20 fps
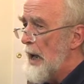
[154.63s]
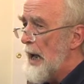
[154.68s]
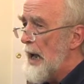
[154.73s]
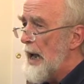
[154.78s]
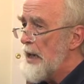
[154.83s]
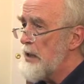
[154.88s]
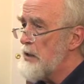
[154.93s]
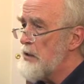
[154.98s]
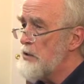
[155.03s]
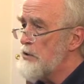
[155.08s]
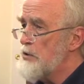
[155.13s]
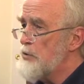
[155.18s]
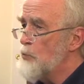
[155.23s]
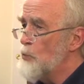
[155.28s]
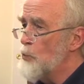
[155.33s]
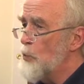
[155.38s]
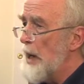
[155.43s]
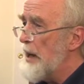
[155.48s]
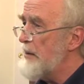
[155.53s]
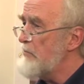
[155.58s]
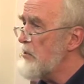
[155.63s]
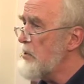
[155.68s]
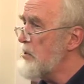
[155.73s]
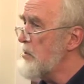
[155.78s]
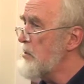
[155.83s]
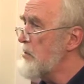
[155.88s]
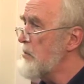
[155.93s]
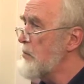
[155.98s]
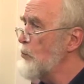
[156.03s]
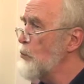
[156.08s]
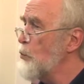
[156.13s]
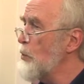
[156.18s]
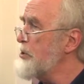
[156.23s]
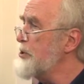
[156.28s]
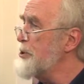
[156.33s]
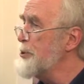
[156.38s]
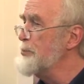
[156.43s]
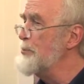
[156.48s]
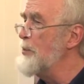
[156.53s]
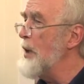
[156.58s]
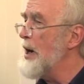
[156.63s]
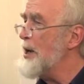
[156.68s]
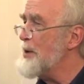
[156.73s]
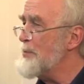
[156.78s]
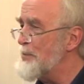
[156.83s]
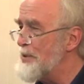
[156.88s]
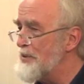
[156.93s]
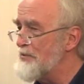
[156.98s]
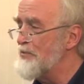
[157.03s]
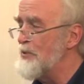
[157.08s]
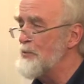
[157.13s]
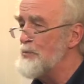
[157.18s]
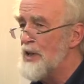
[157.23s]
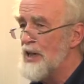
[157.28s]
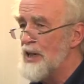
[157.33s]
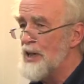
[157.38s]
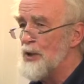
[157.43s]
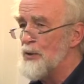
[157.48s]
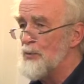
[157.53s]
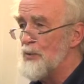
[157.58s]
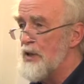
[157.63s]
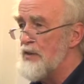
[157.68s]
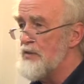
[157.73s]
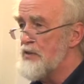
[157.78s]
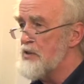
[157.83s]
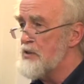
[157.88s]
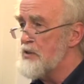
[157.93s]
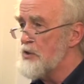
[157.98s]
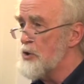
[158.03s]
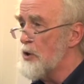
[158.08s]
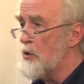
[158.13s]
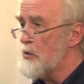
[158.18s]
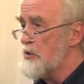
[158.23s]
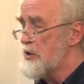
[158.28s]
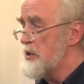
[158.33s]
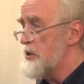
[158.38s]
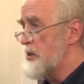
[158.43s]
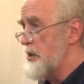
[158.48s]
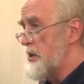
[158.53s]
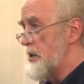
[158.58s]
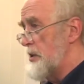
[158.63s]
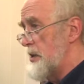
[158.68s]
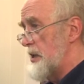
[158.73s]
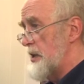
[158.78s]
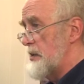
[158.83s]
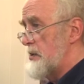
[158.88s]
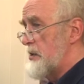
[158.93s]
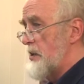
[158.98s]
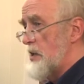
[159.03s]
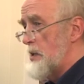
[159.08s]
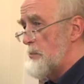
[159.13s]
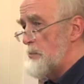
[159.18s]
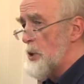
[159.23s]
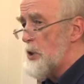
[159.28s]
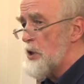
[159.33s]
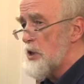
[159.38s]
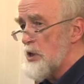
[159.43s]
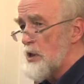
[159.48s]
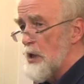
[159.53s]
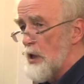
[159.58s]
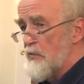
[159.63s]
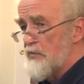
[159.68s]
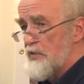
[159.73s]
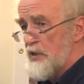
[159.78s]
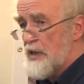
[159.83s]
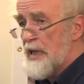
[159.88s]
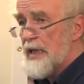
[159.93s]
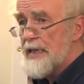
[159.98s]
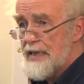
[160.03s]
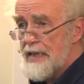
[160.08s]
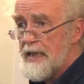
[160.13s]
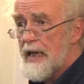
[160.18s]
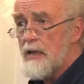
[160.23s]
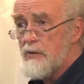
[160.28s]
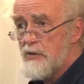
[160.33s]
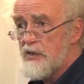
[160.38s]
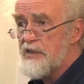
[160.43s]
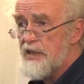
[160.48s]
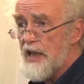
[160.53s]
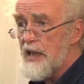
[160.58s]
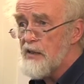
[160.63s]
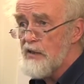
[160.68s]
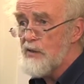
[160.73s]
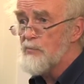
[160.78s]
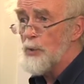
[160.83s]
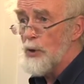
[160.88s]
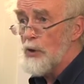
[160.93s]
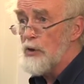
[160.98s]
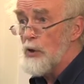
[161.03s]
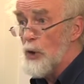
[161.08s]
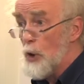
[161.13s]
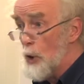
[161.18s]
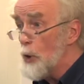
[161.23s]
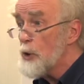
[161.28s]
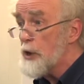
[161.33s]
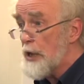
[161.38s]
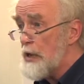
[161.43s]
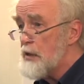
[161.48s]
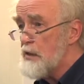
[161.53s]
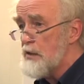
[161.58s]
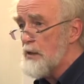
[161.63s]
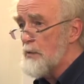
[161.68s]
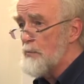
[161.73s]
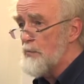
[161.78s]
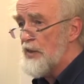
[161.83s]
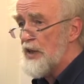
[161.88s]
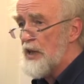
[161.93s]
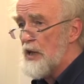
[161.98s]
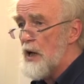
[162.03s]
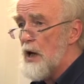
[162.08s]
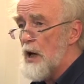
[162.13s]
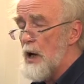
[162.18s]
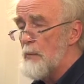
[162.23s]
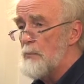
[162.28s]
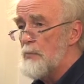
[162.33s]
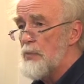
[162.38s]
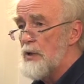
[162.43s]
And whereas what you might be familiar with is a doctor turning to their bookshelf and getting out a textbook and looking something up,